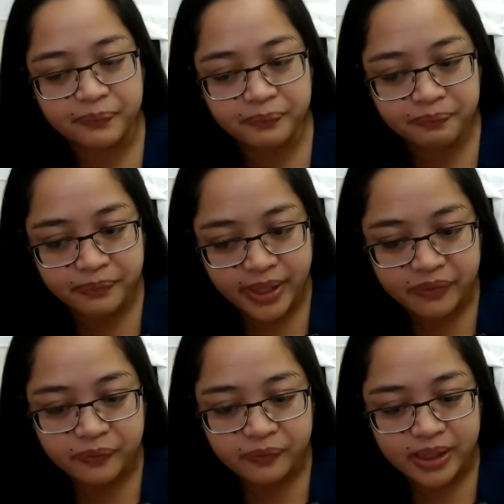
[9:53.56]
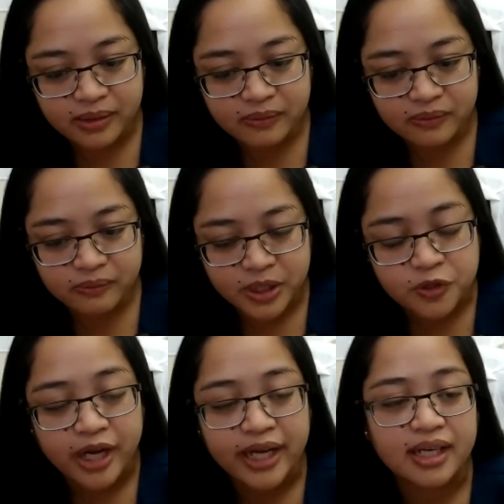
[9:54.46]
but we
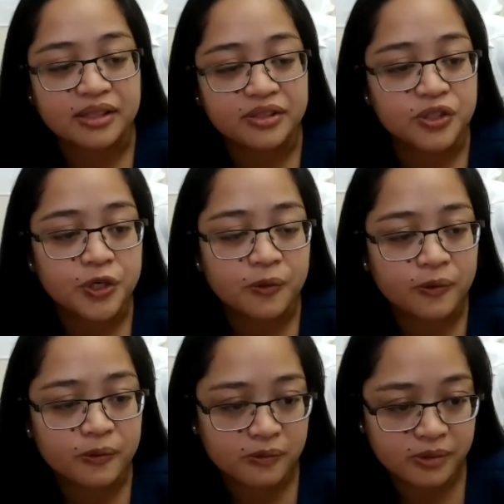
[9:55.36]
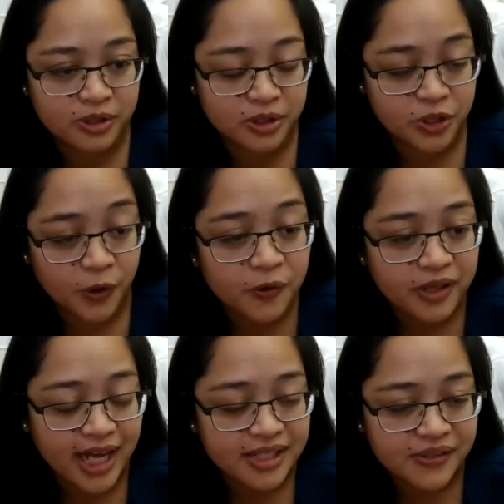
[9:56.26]
try not to show show
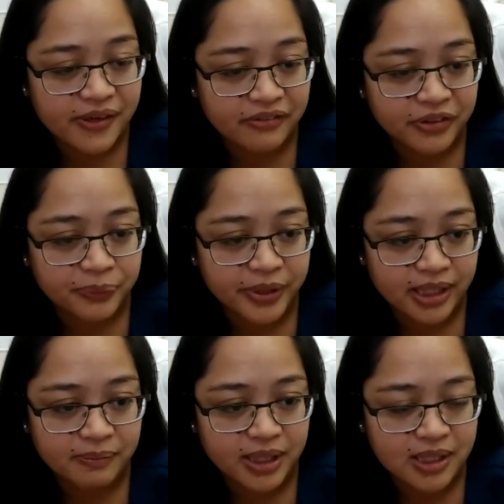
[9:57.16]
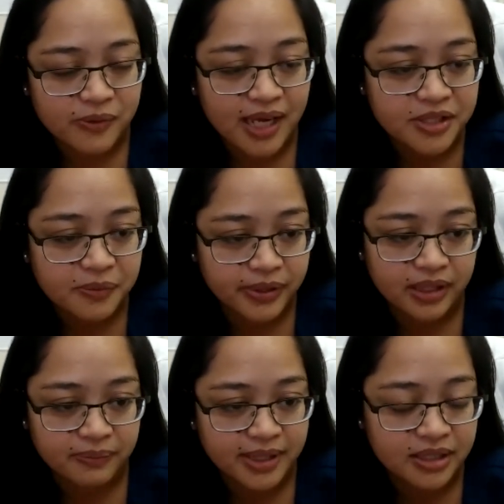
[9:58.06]
that to everybody, because we had to put
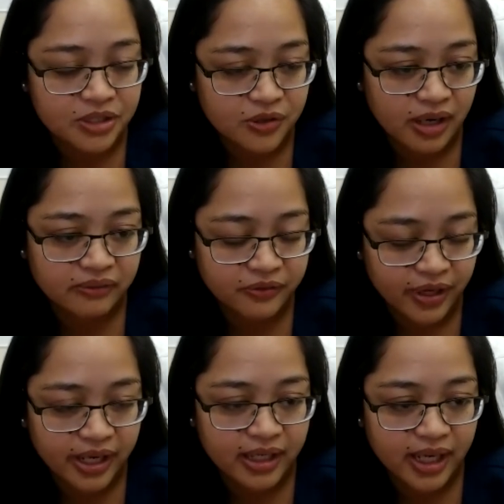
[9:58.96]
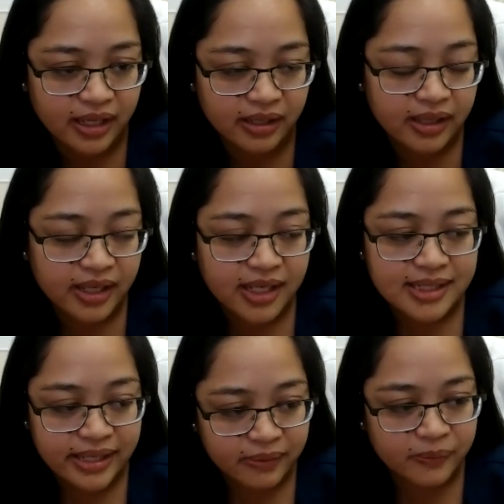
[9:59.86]
up that strong front. And
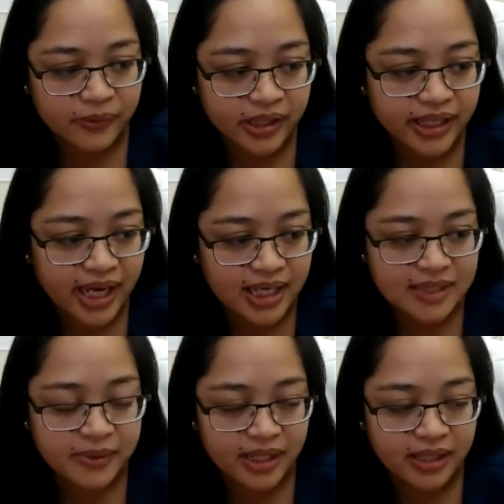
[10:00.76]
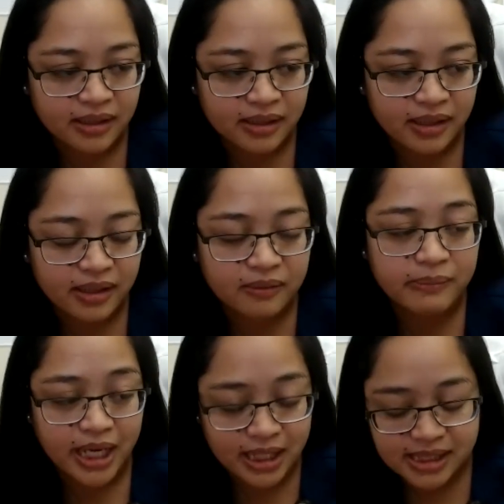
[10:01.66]
teamwork has been
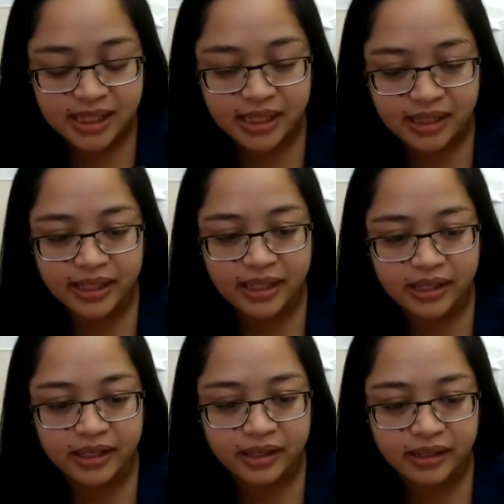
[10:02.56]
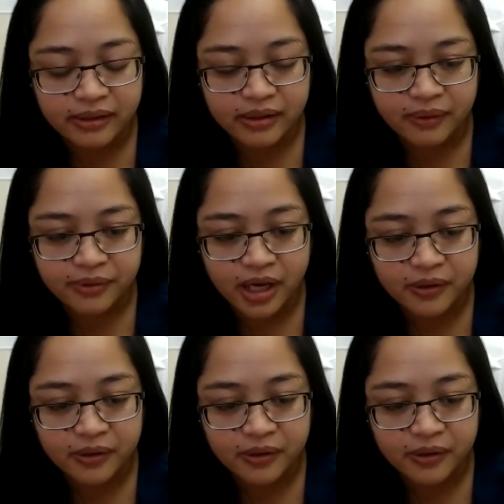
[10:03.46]
amazing here, not